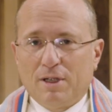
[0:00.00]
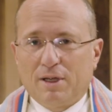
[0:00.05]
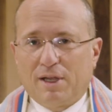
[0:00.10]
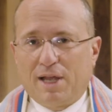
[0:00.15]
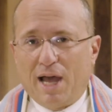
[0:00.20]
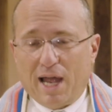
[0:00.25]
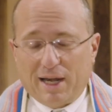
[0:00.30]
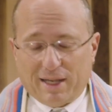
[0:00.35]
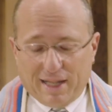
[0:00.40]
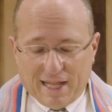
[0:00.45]

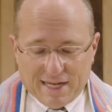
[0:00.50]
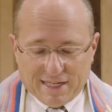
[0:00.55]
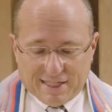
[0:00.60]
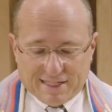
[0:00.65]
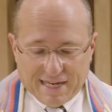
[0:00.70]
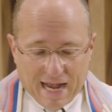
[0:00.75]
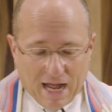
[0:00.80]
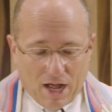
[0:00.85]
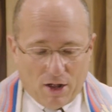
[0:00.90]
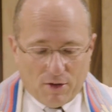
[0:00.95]
God lays
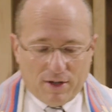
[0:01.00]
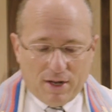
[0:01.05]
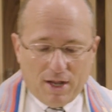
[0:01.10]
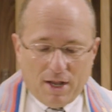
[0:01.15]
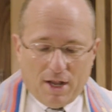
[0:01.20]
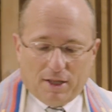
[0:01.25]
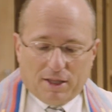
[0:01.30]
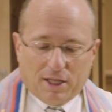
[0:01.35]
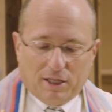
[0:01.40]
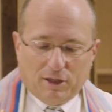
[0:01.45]
down
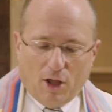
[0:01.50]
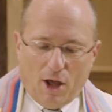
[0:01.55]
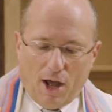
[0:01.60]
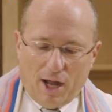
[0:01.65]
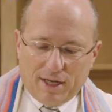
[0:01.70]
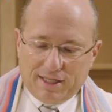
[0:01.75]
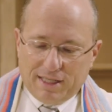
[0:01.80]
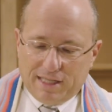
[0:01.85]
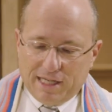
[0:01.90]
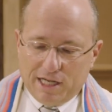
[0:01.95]
the
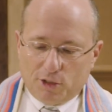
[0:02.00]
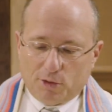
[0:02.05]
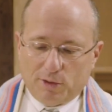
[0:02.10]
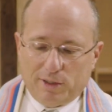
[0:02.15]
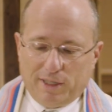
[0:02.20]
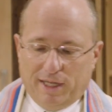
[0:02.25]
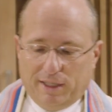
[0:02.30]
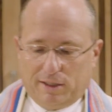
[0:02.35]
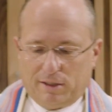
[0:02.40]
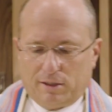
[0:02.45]
law to the
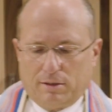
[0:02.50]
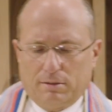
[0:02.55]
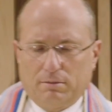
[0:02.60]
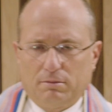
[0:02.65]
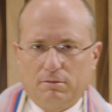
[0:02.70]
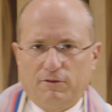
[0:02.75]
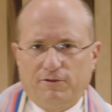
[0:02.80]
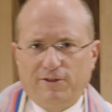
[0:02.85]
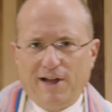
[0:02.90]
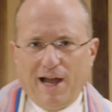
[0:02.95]
Israelites.
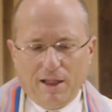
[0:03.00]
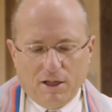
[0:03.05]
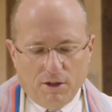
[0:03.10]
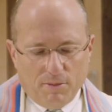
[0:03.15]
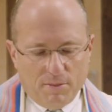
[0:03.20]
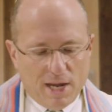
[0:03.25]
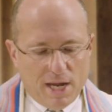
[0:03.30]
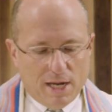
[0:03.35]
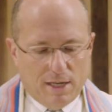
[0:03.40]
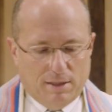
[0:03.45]
Follow
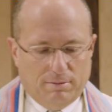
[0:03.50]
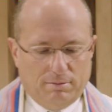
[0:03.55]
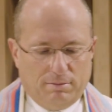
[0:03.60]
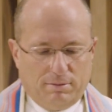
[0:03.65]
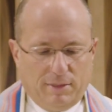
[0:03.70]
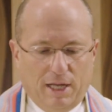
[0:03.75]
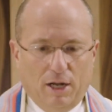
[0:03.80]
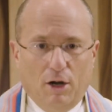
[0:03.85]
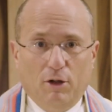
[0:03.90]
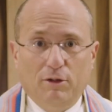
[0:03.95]
me
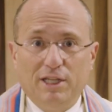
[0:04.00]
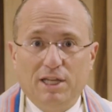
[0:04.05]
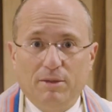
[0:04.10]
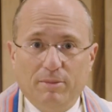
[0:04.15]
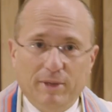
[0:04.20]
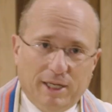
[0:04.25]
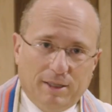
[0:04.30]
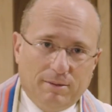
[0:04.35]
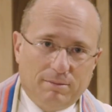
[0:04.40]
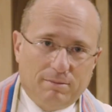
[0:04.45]
and only
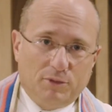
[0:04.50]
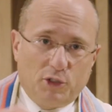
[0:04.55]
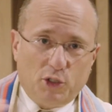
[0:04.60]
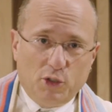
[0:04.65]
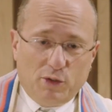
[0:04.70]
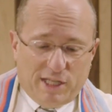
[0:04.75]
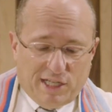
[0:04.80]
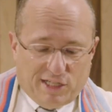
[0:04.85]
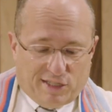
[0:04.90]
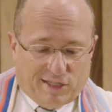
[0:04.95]
me.
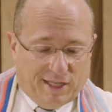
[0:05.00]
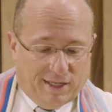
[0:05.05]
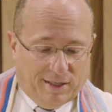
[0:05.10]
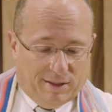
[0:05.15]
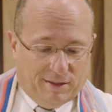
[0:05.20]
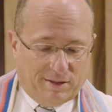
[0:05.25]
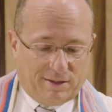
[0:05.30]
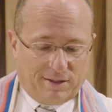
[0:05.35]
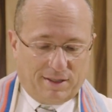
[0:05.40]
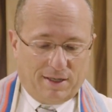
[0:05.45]
Do these
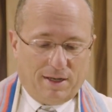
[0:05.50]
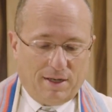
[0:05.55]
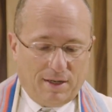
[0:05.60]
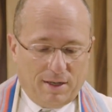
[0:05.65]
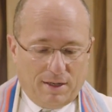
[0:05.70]
things.